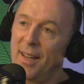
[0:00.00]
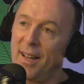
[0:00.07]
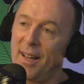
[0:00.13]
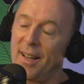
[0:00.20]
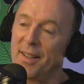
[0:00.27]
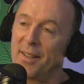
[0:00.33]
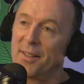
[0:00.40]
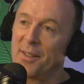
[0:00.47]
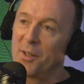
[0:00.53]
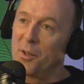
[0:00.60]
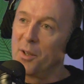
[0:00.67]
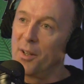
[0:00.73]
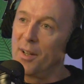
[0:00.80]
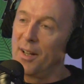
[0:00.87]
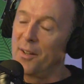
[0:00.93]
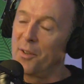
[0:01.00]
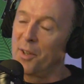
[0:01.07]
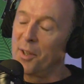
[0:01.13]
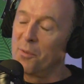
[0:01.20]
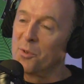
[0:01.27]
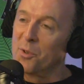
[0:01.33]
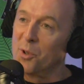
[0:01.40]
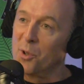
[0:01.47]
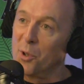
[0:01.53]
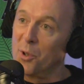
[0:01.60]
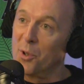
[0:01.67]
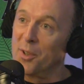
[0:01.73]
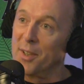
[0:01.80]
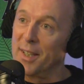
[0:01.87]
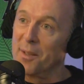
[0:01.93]
and I think it was
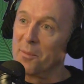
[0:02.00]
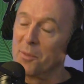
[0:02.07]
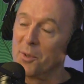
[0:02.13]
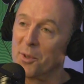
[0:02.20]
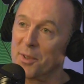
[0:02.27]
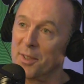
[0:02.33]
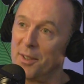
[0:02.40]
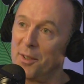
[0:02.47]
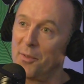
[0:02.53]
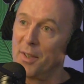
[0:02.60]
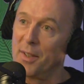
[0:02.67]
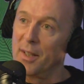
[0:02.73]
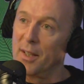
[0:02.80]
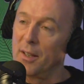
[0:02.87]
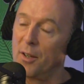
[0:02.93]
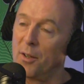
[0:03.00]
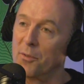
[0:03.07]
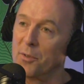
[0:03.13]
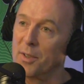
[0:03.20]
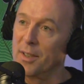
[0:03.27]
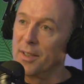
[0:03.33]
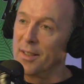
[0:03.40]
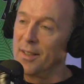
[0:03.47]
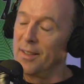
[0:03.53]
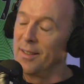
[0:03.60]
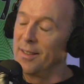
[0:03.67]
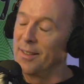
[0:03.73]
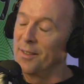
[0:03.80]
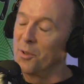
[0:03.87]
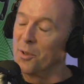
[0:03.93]
your name yourself, and then obviously
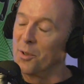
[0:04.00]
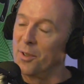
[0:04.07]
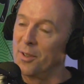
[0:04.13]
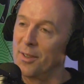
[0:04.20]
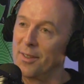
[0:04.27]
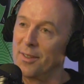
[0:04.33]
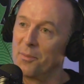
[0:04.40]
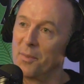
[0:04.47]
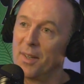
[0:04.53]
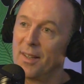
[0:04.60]
I